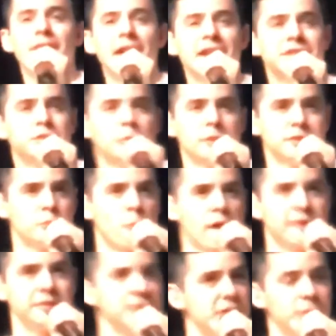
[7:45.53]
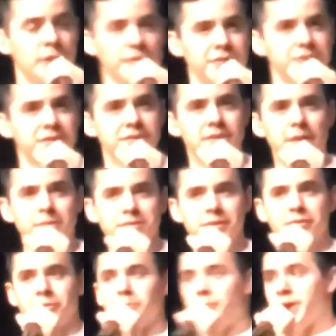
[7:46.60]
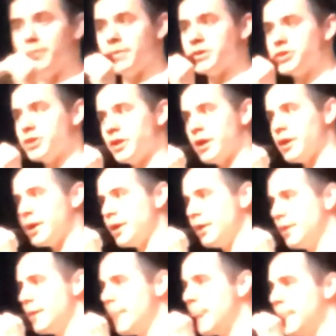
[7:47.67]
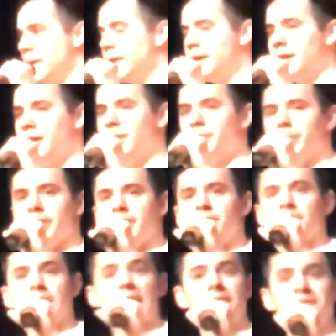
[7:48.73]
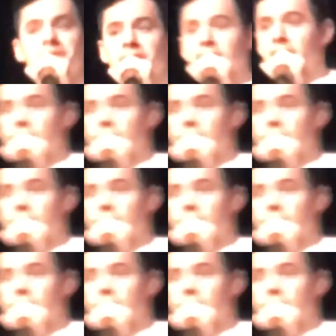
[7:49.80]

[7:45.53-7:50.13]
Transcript: I've actually always wanted to do ever since I was little, be a missionary. But life took